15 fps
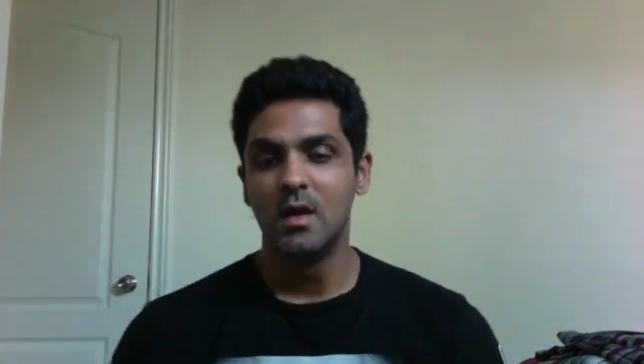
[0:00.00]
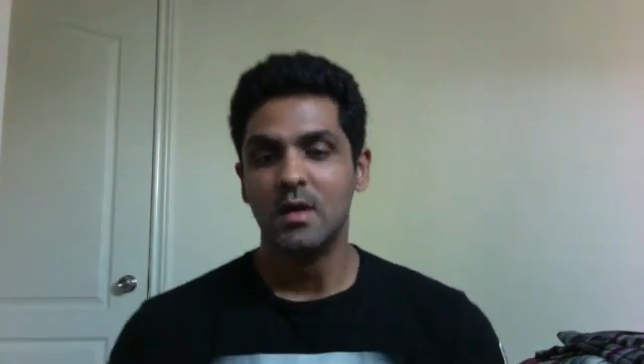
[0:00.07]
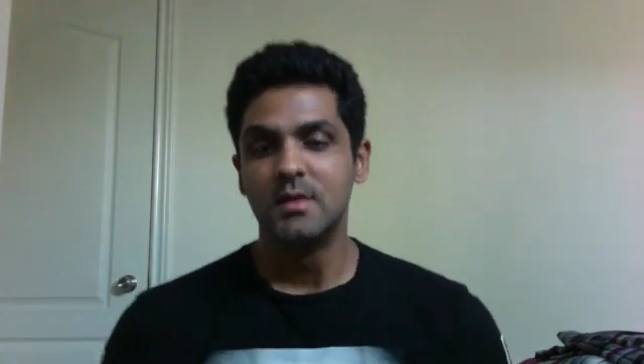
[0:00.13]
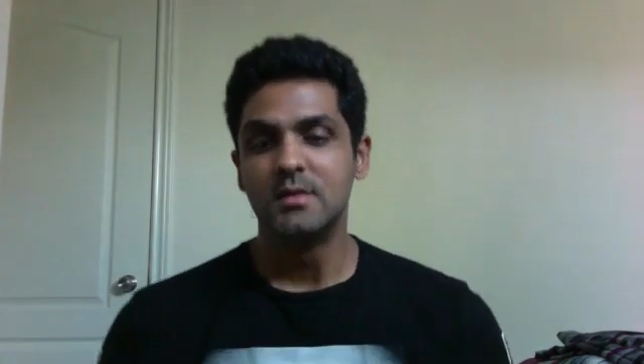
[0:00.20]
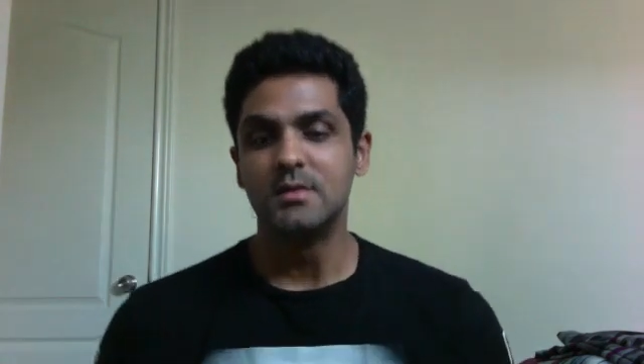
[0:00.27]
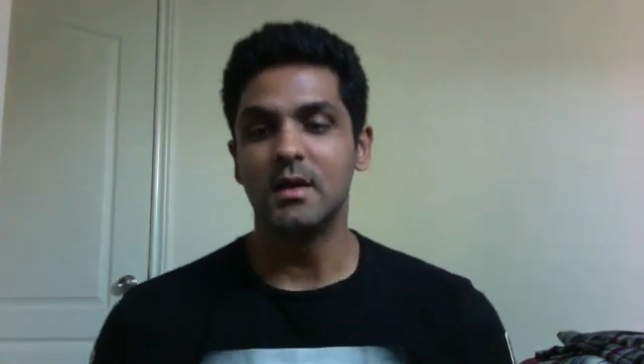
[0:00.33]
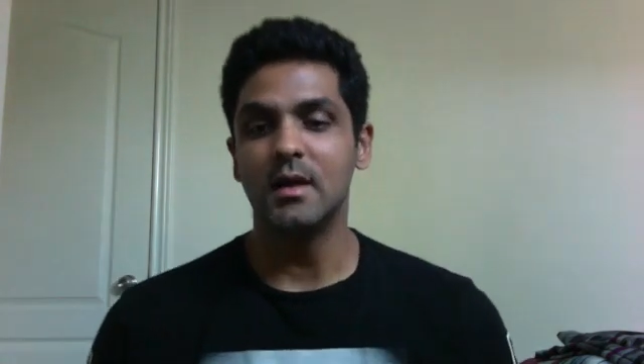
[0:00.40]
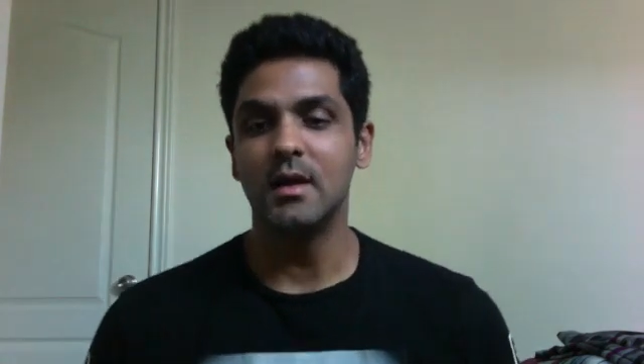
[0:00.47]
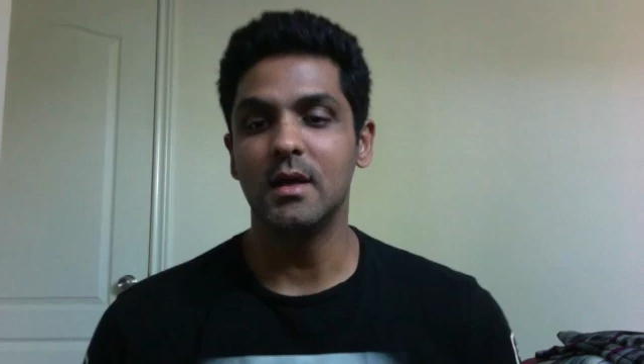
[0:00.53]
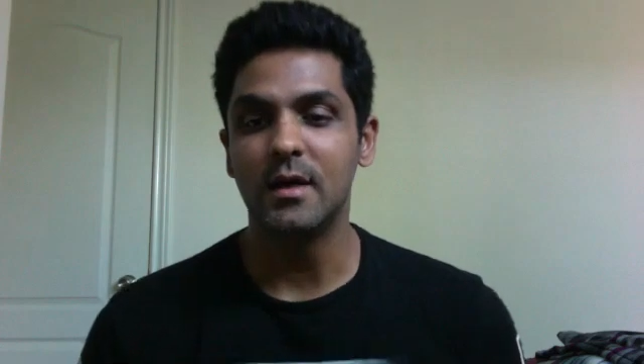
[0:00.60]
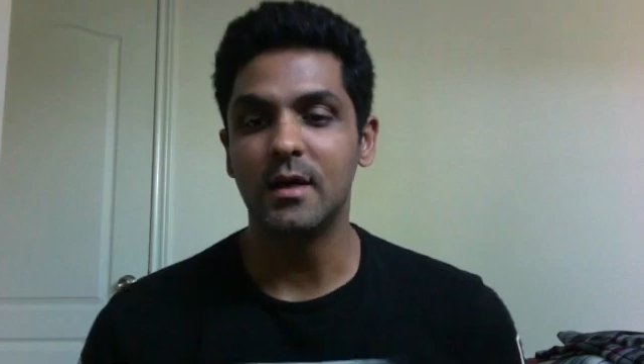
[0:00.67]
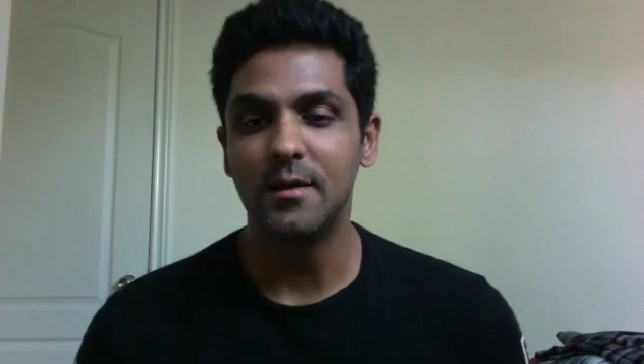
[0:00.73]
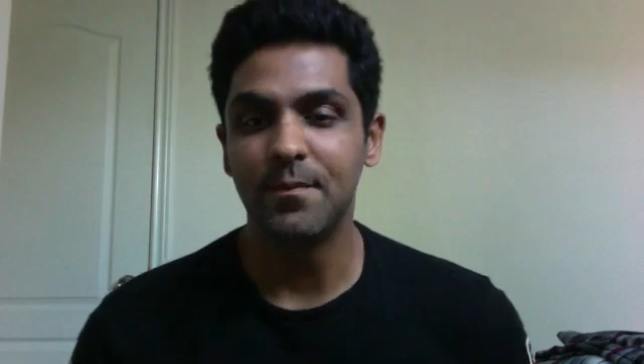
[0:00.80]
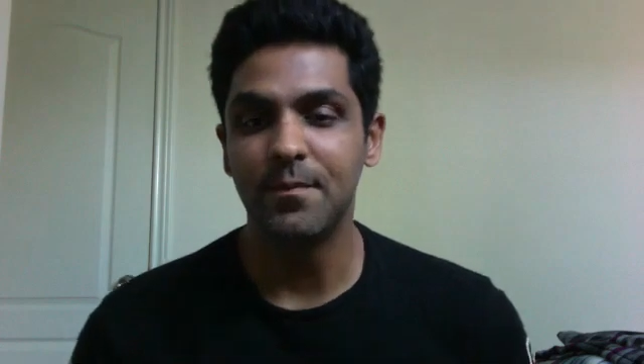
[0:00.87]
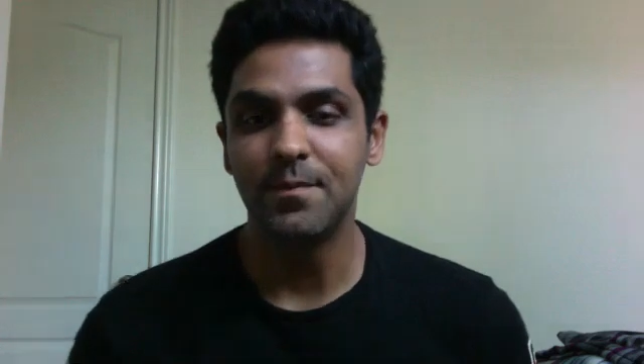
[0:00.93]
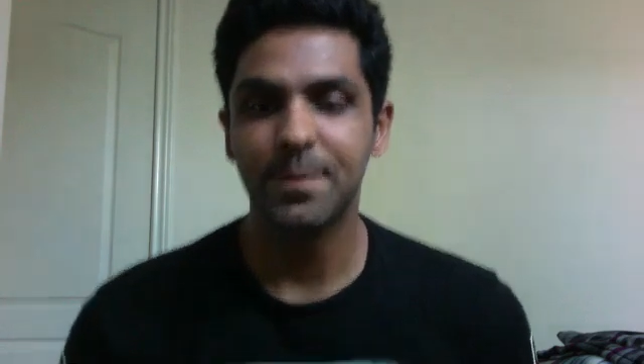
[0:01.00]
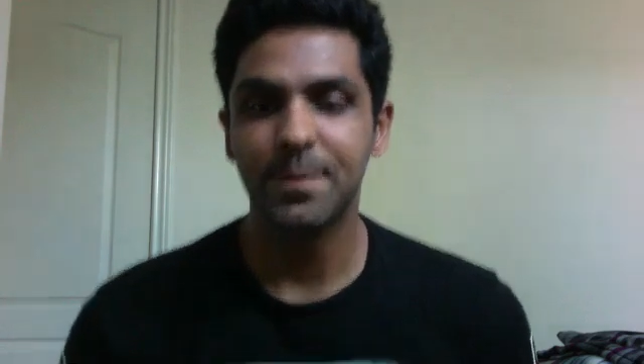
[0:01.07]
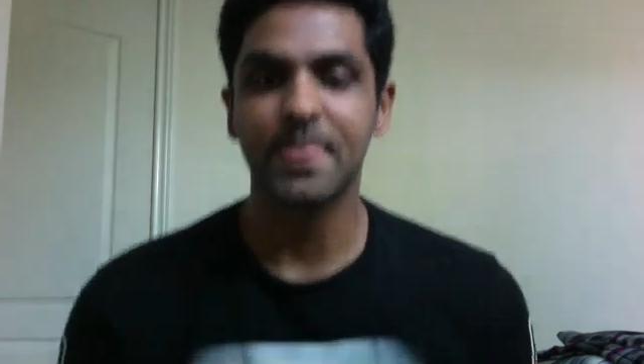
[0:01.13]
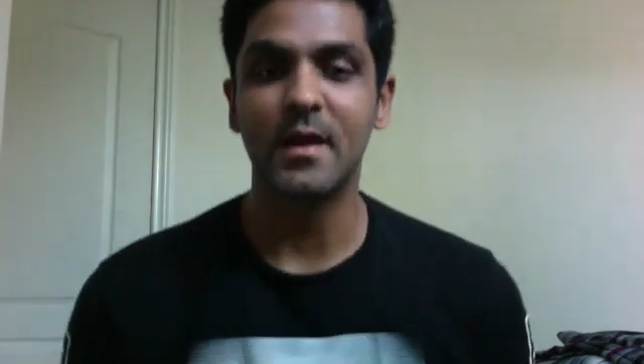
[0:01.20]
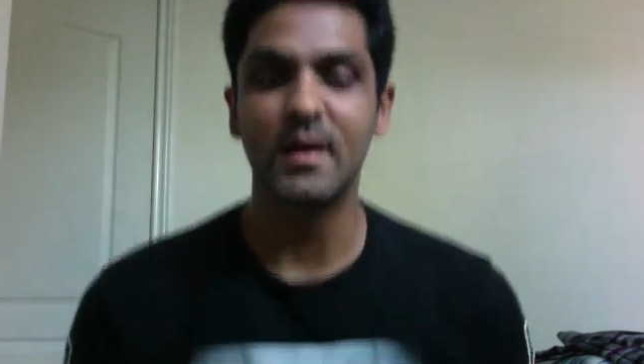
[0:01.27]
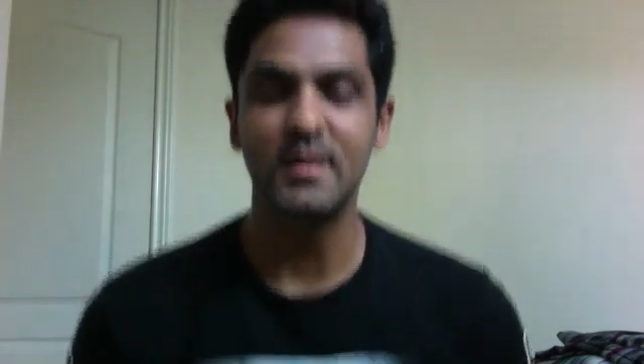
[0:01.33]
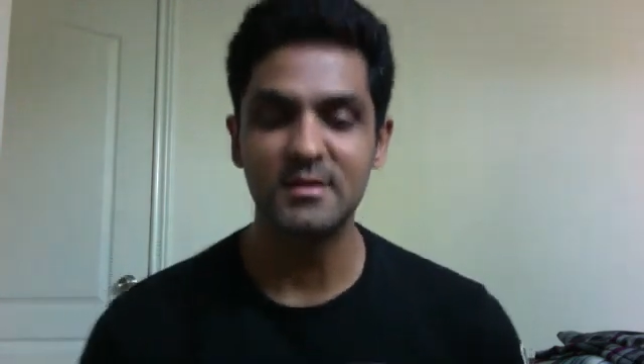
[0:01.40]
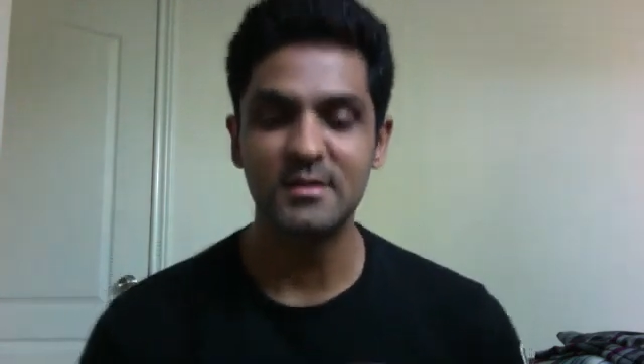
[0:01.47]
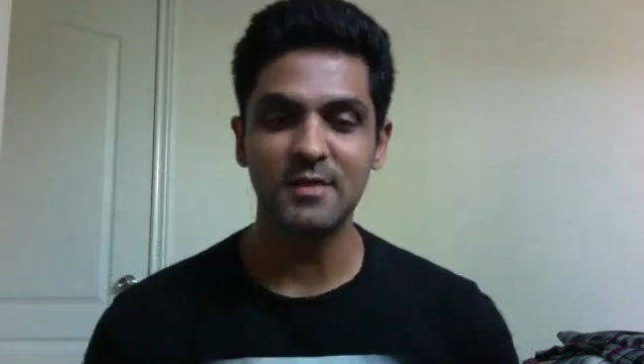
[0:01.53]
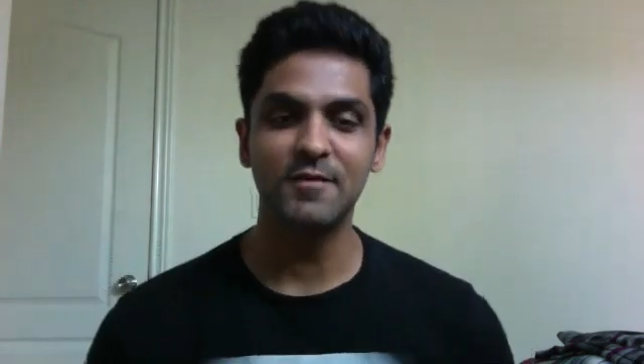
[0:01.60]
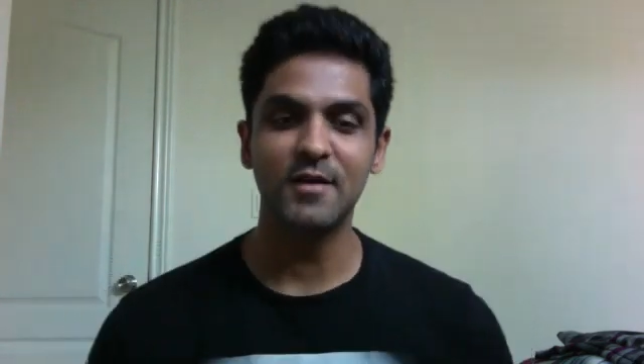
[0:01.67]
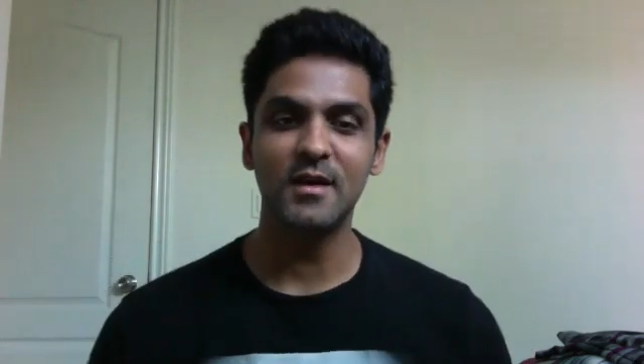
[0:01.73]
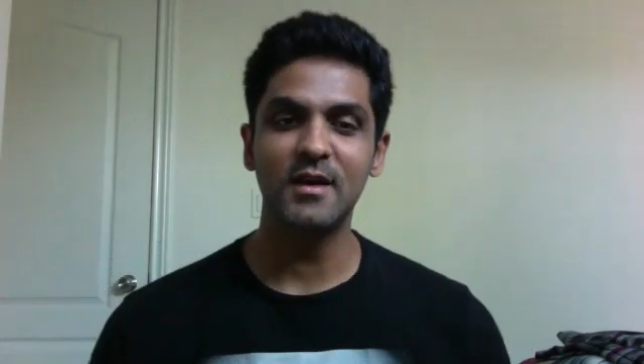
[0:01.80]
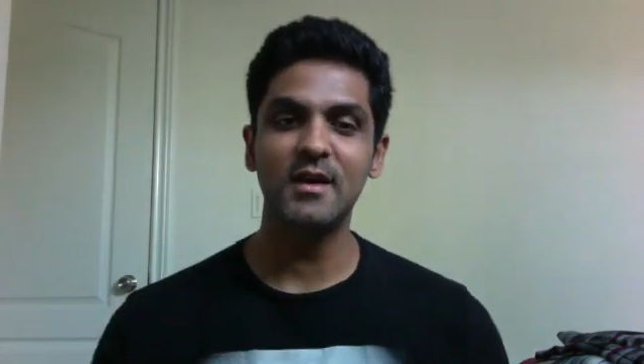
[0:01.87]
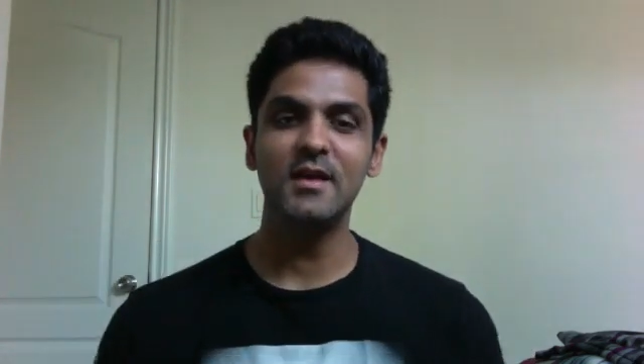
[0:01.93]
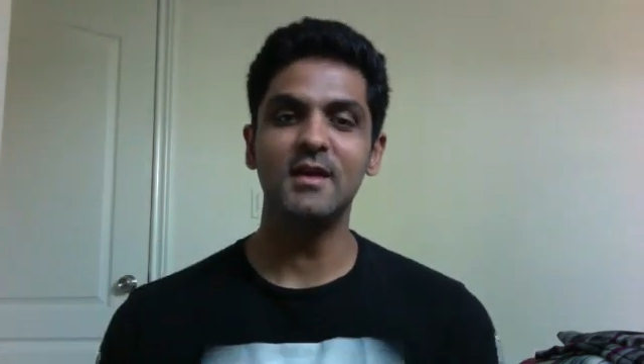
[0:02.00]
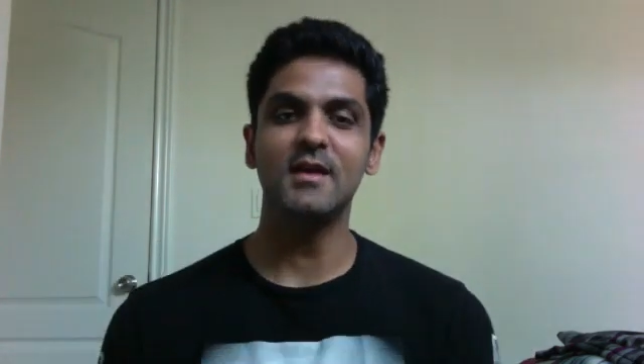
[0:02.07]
See, it's a very,